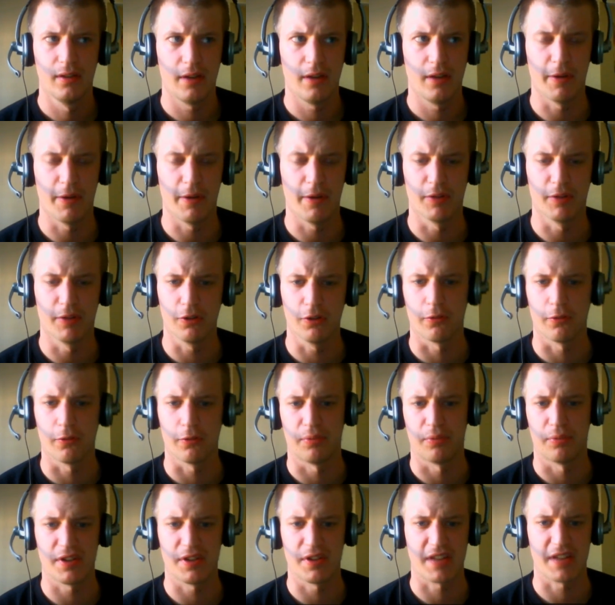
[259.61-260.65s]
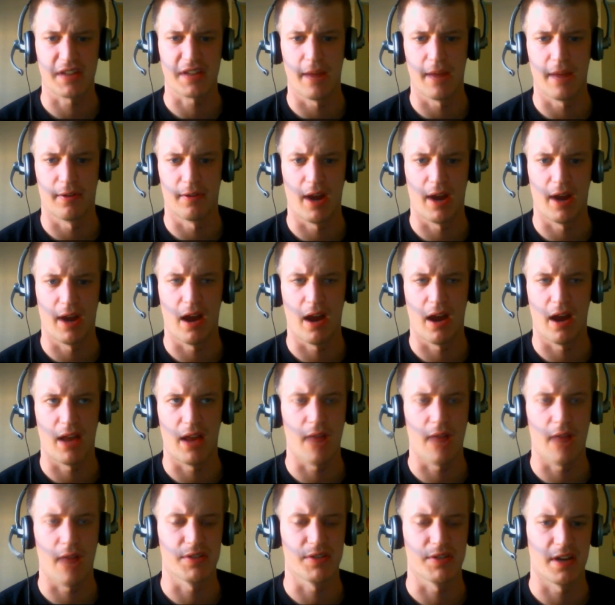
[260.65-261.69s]
I mean, when Google Plus came around,
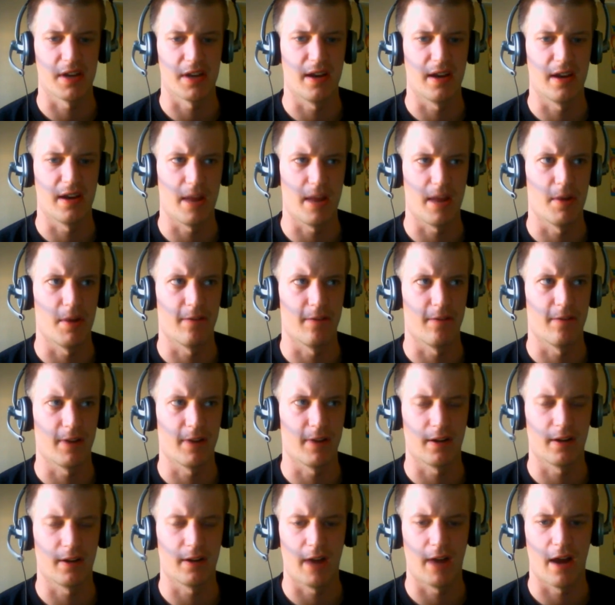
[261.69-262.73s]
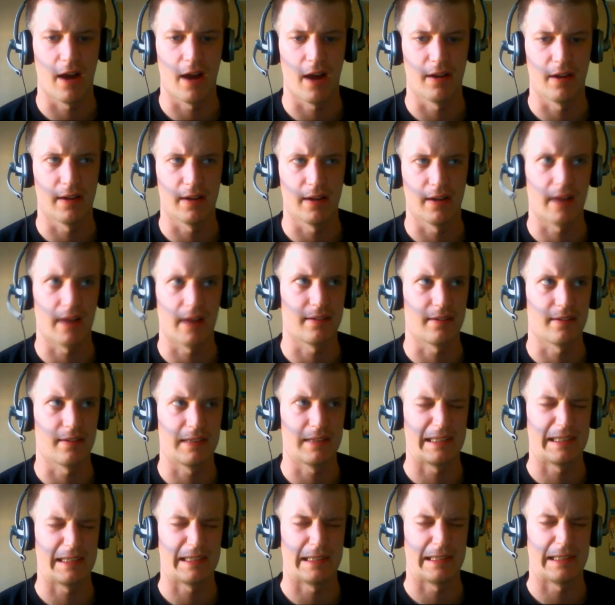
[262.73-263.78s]
that was a nightmare to figure out, and I
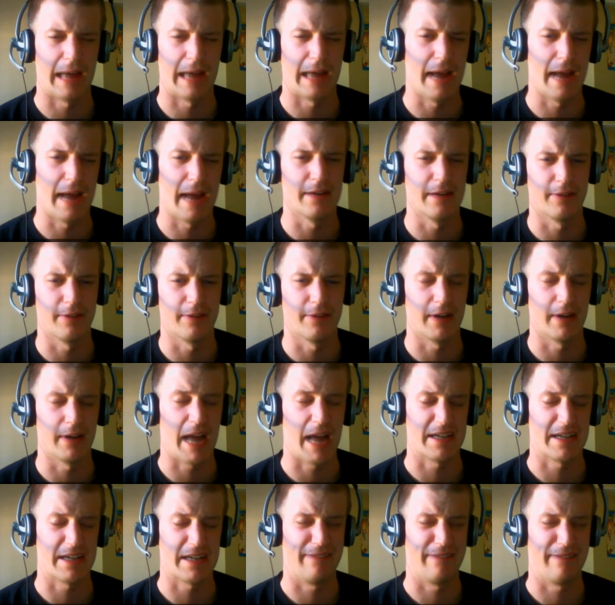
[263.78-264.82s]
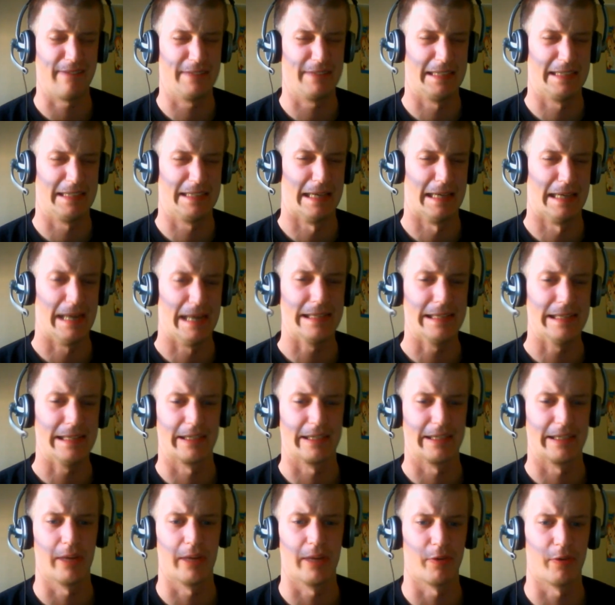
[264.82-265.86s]
kind of figured, actually, I've kind
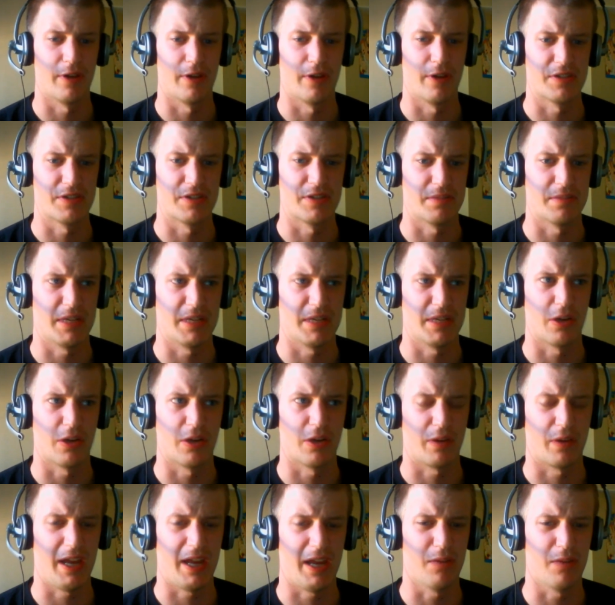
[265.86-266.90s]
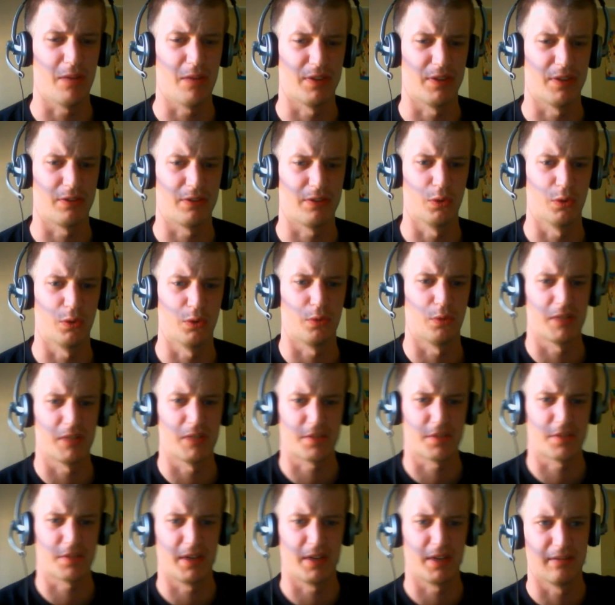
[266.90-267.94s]
of come around to being okay with Google
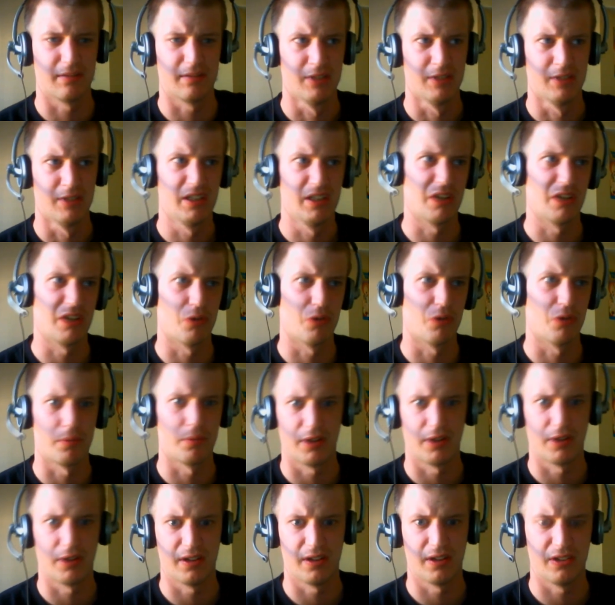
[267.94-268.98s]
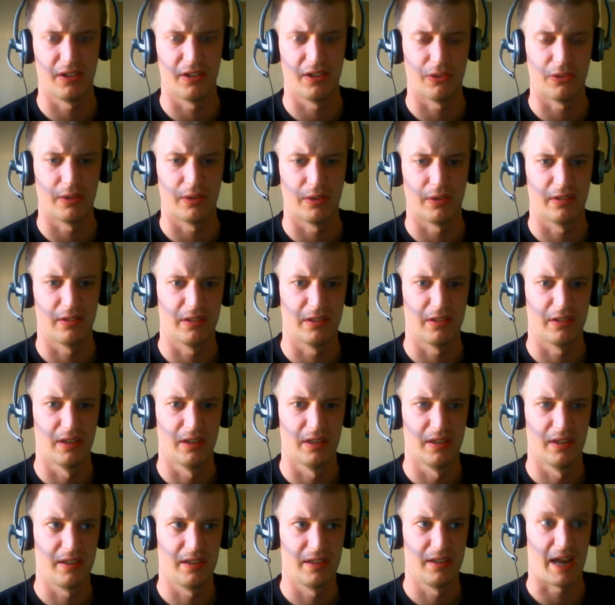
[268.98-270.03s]
Plus being incorporated into it.
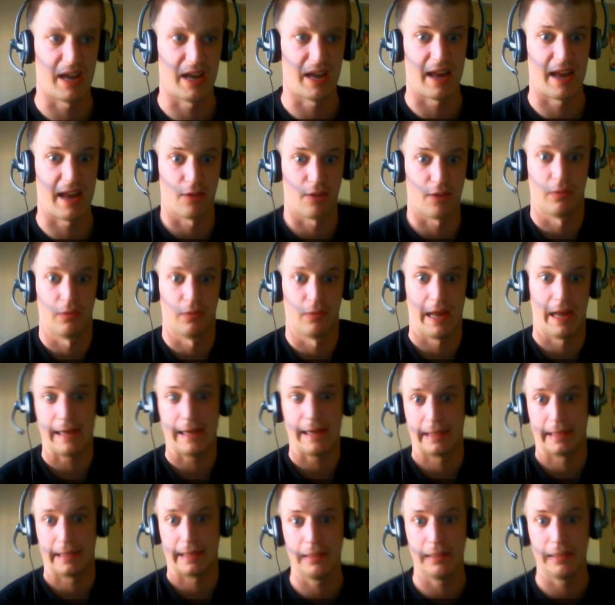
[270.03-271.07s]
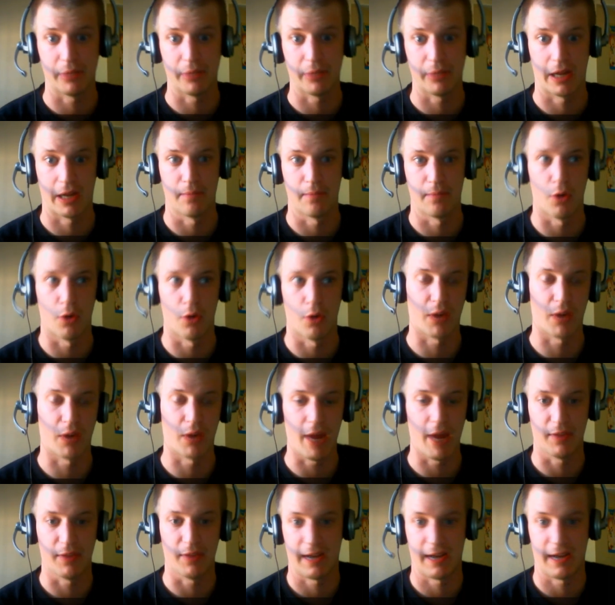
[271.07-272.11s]
Now, I don't like it, but I'm
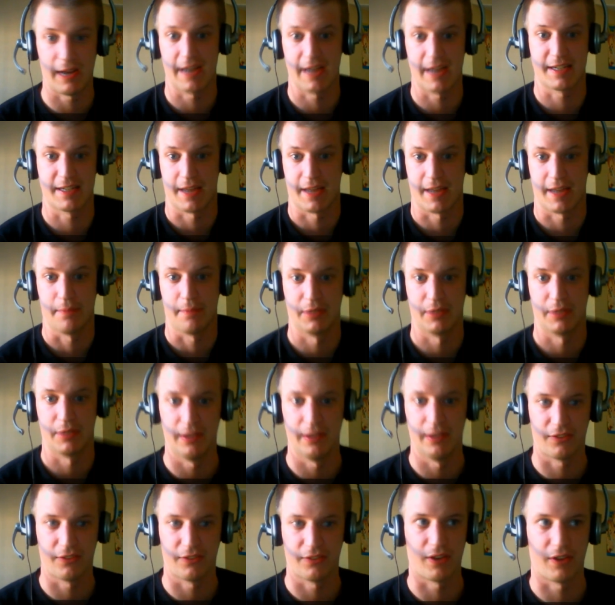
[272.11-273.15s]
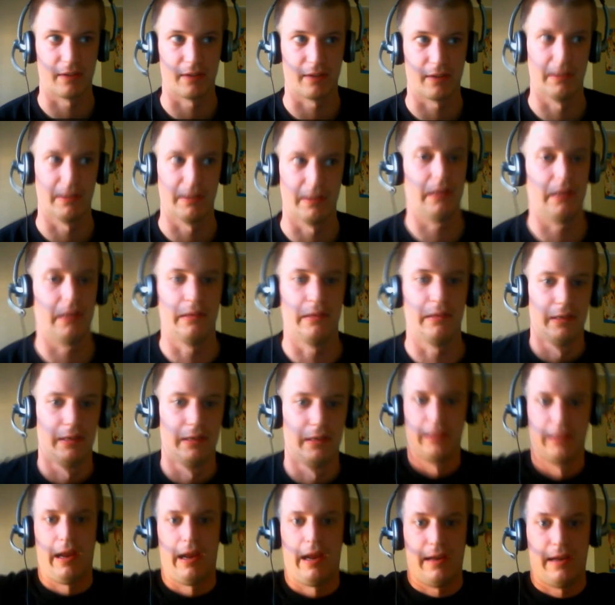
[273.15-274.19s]
okay with it. I accept it. It's like, well,
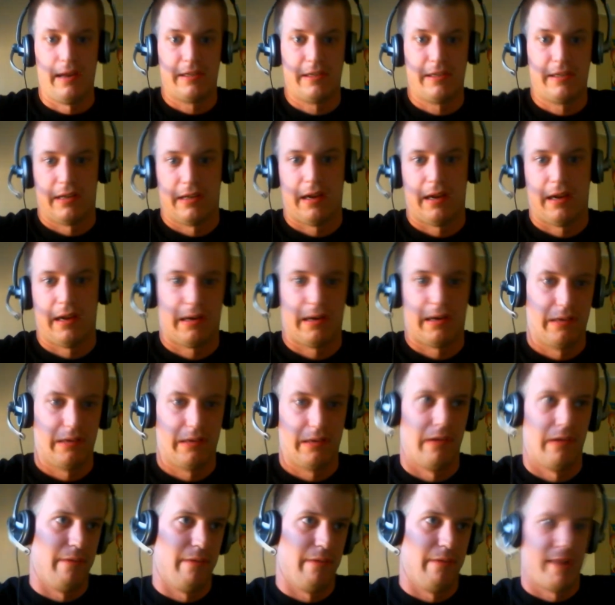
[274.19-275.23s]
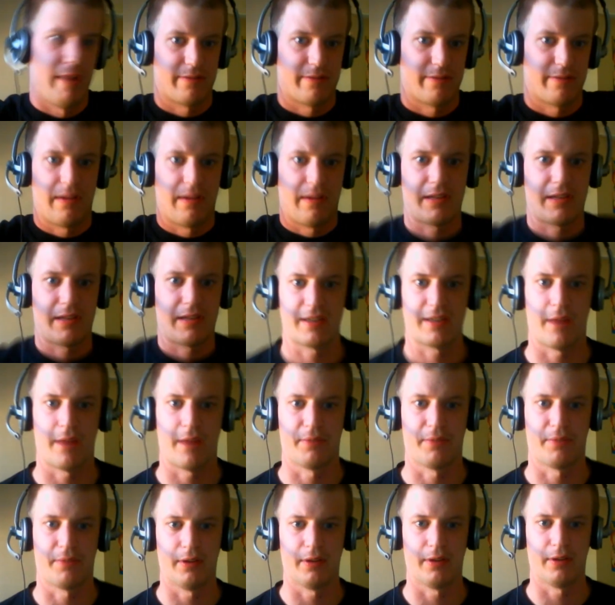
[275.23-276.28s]
ain't shit I can do. May as well
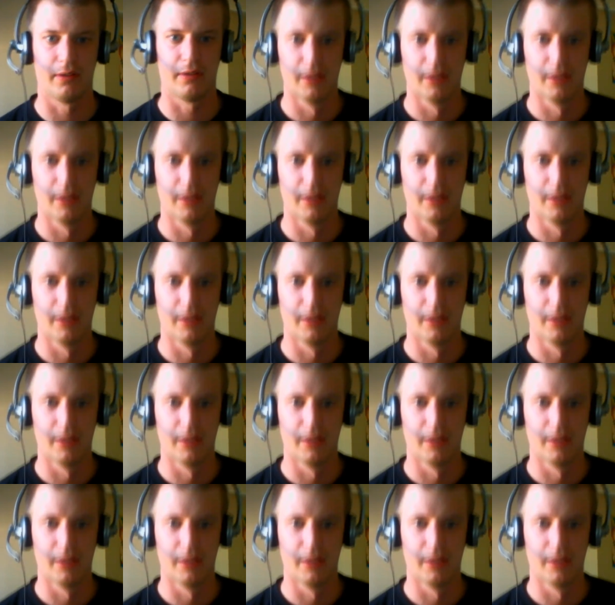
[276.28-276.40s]
accept it.